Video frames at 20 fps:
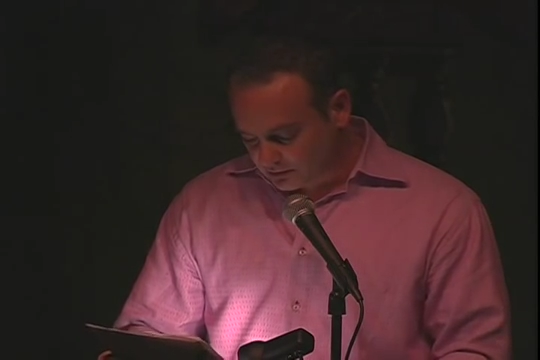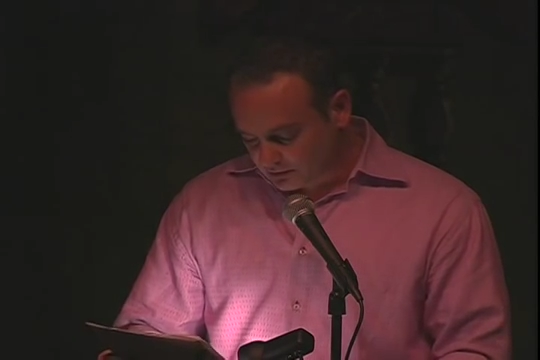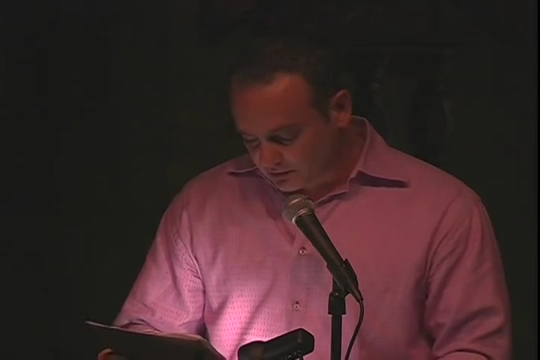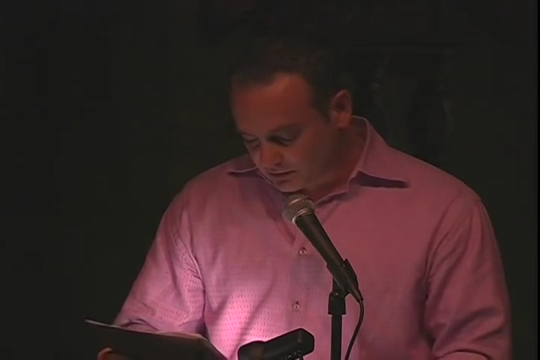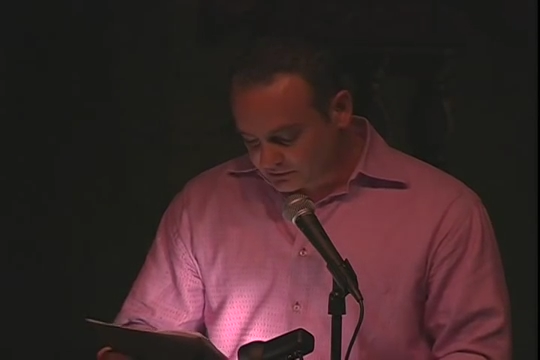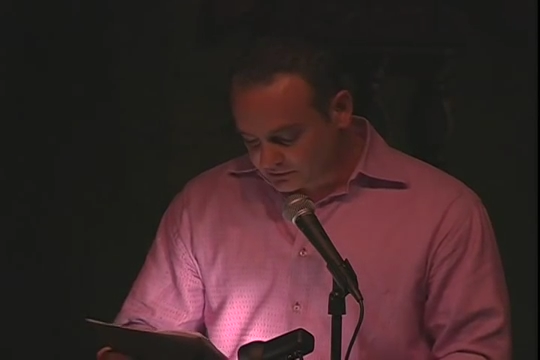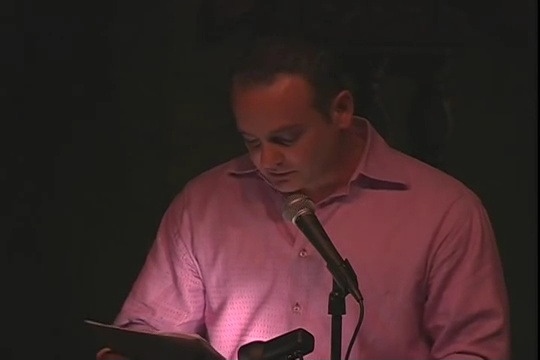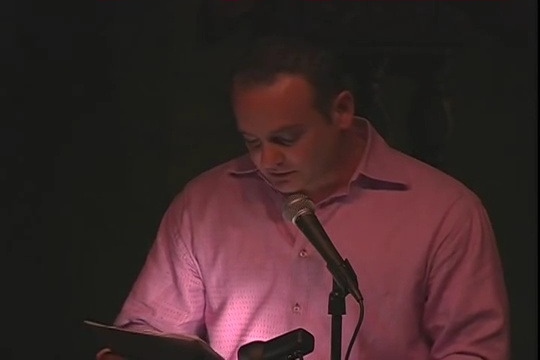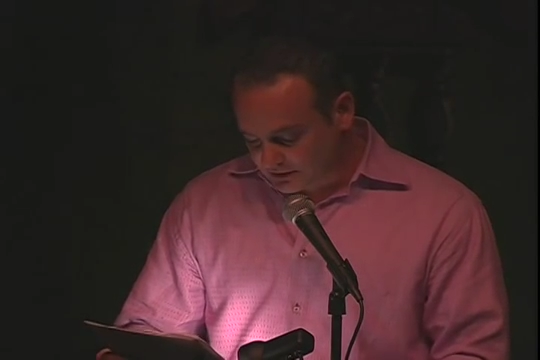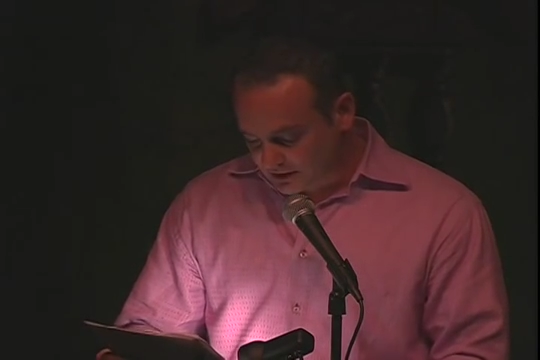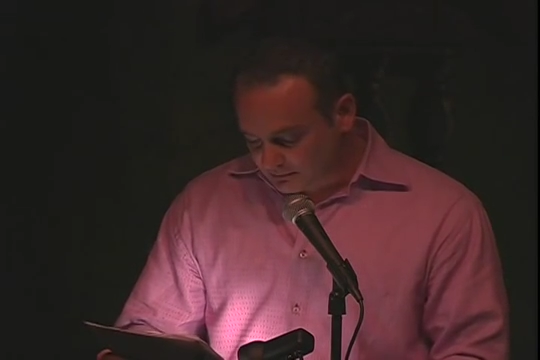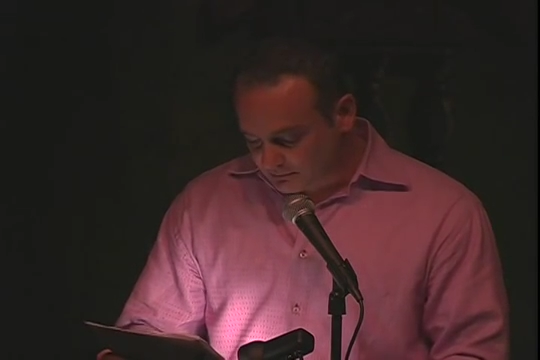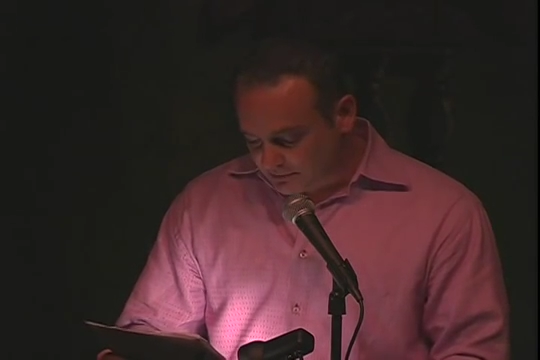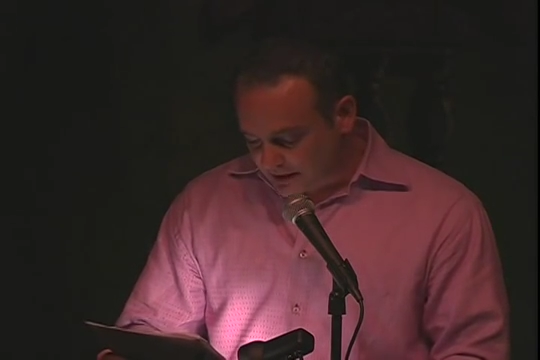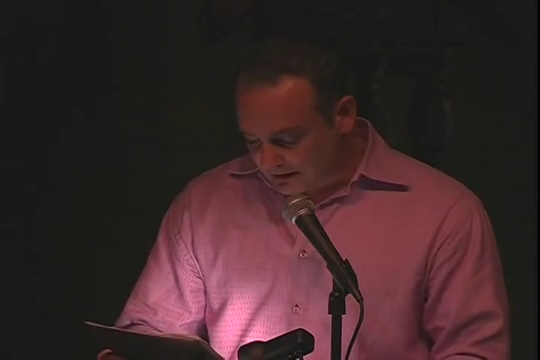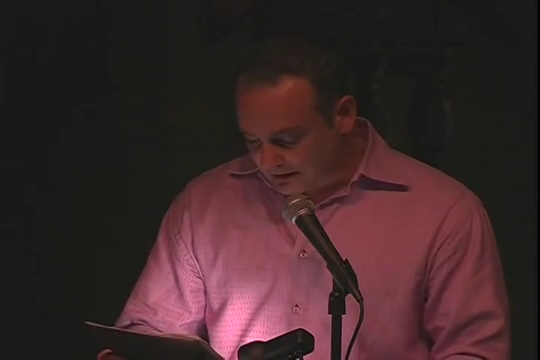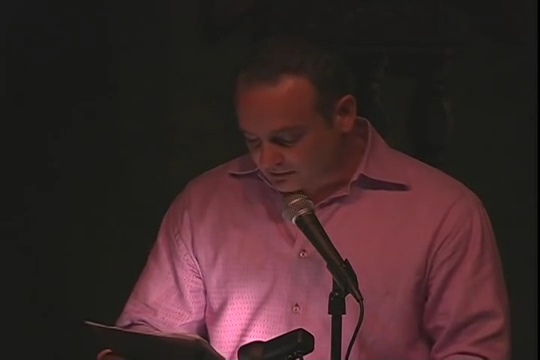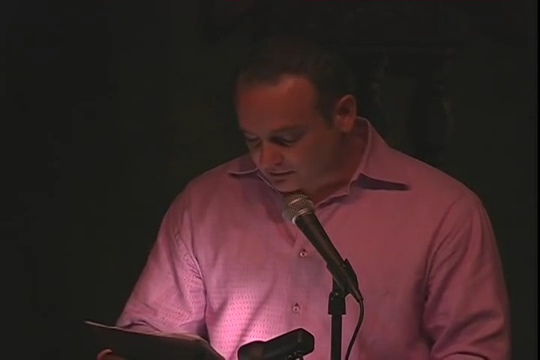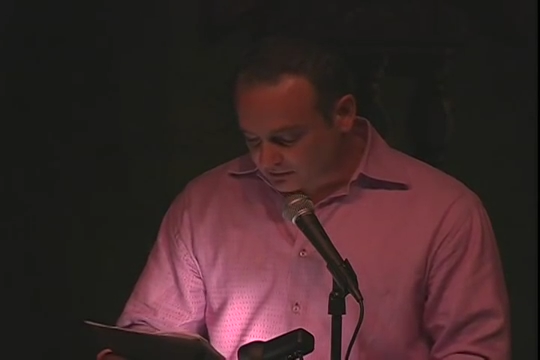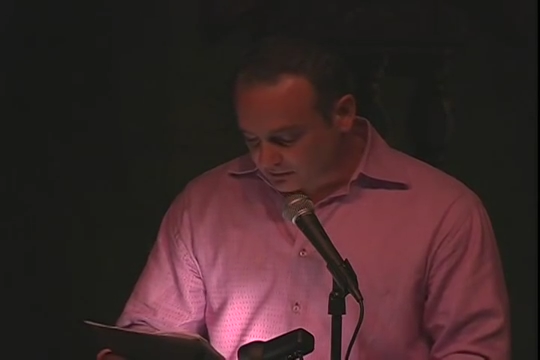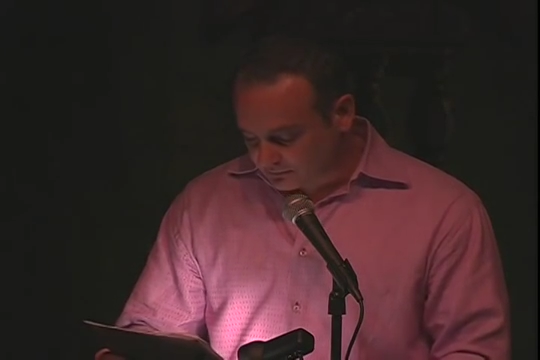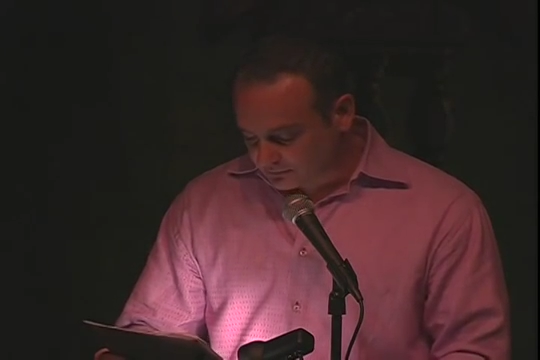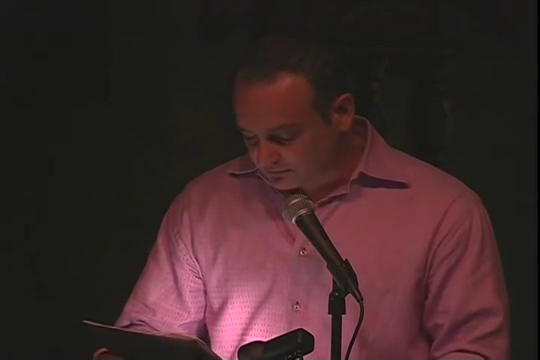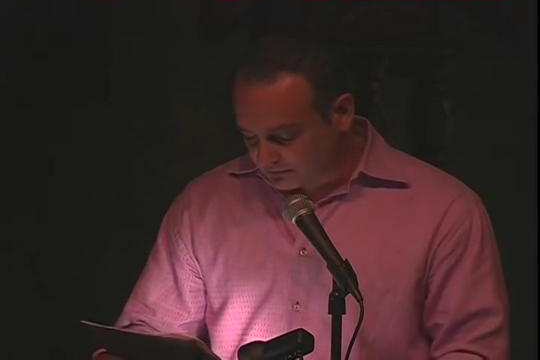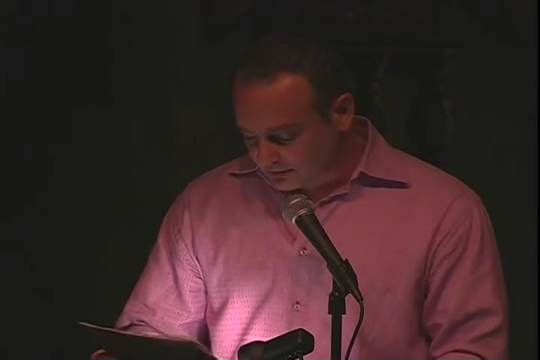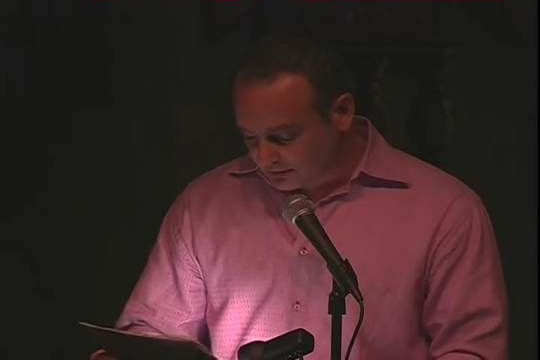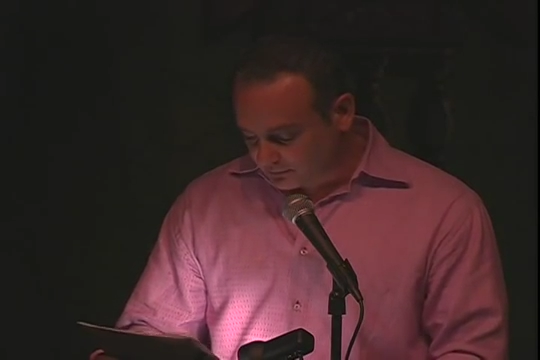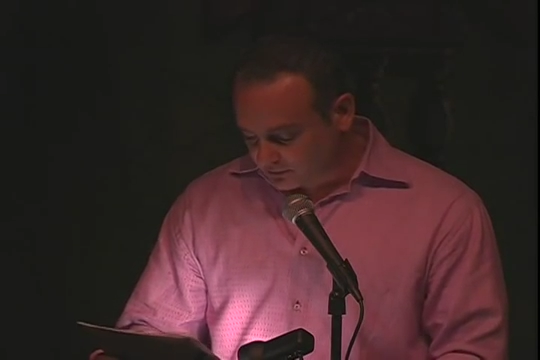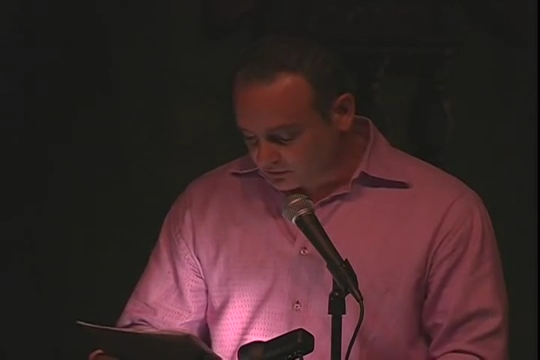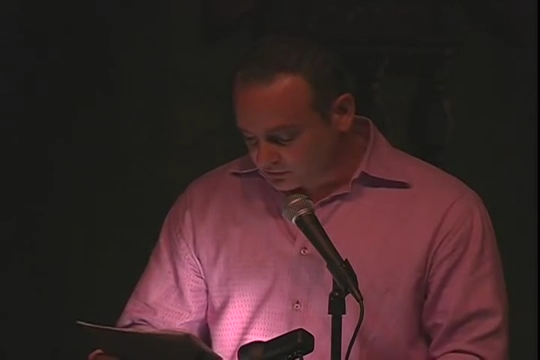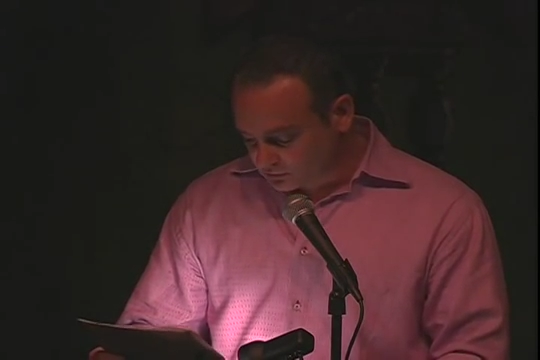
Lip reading: and she came back another day with